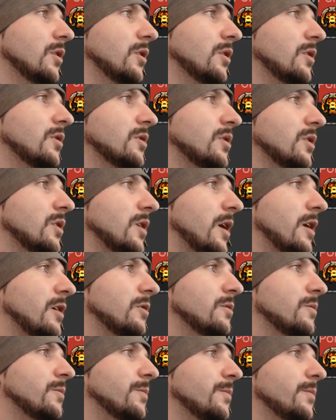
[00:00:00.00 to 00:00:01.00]
Here's our
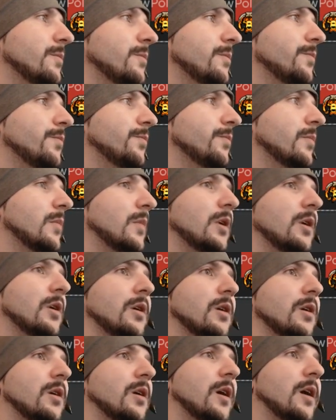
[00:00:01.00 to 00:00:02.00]
title.
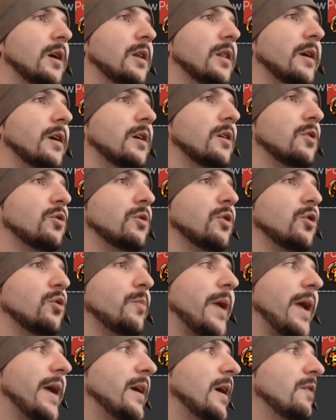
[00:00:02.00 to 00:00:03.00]
I like a cool
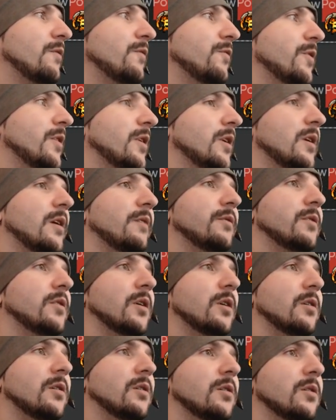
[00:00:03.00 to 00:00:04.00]
little background for it and
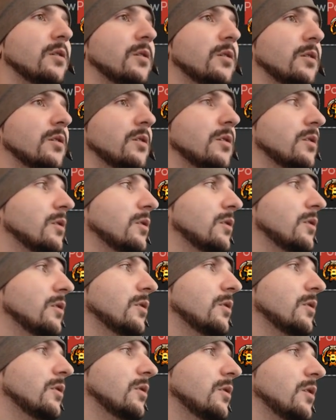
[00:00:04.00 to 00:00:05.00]
everything.
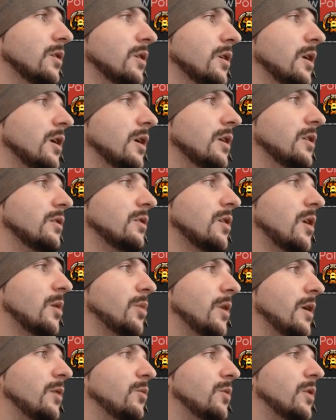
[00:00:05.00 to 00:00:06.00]
And the
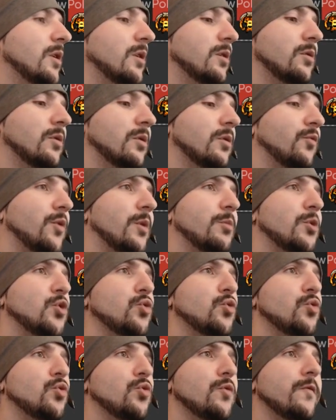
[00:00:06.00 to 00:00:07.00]
top line we can
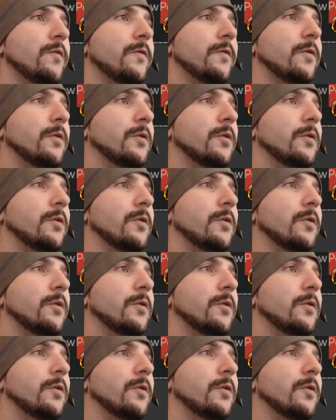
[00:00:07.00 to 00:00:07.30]
remove.